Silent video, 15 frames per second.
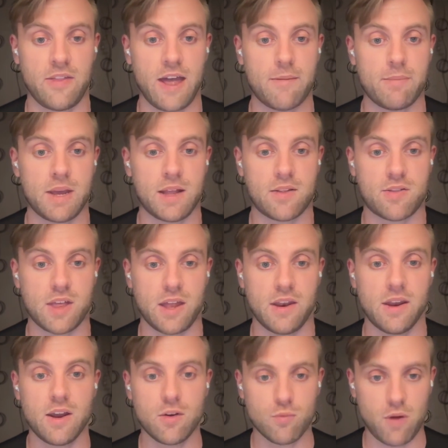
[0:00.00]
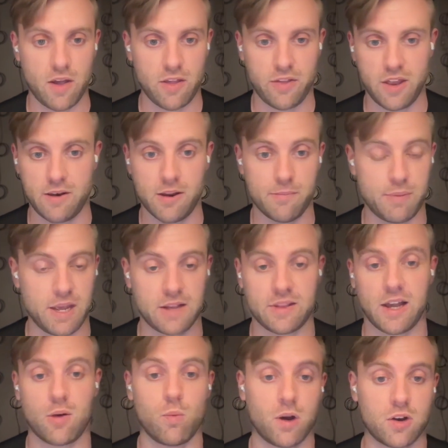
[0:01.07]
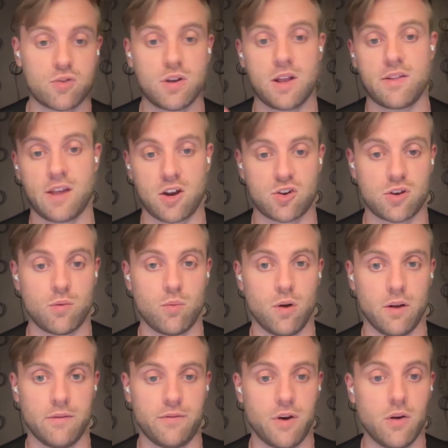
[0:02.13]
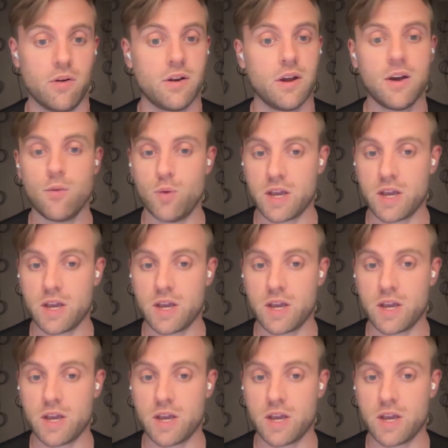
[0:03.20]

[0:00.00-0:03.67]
And that means that rather than it being like one transaction, one vote,